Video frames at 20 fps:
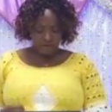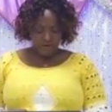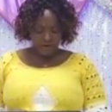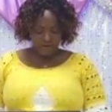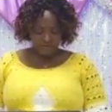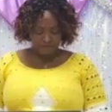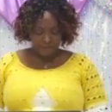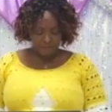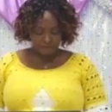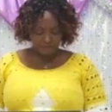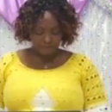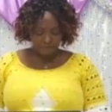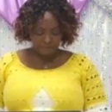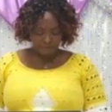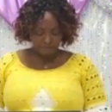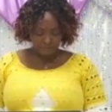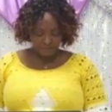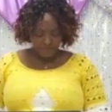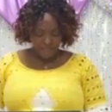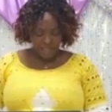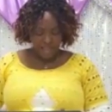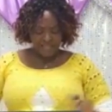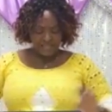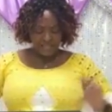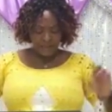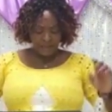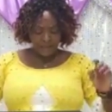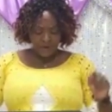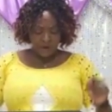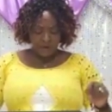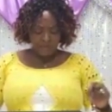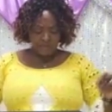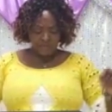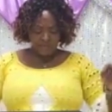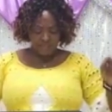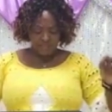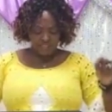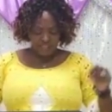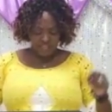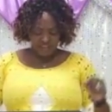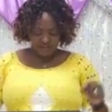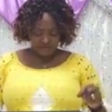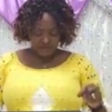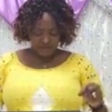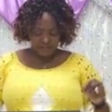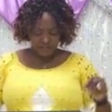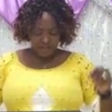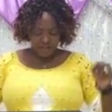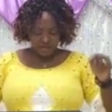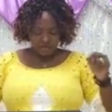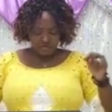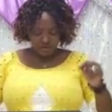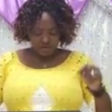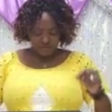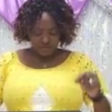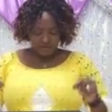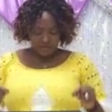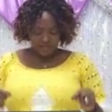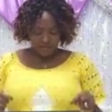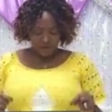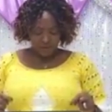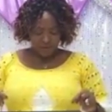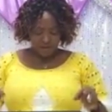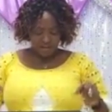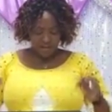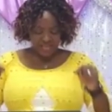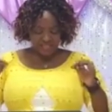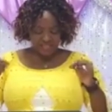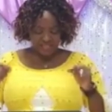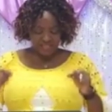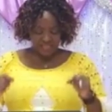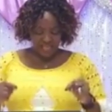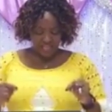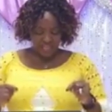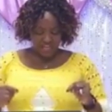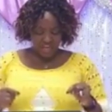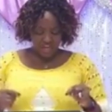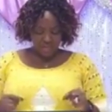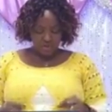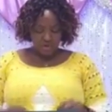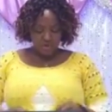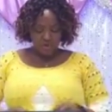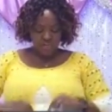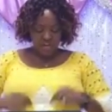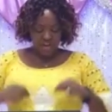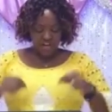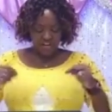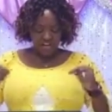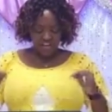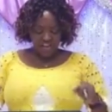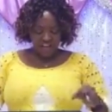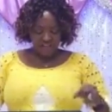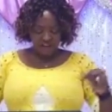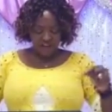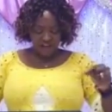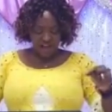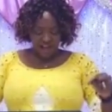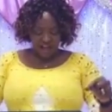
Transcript: forever, as I promised David your father when I said, You shall never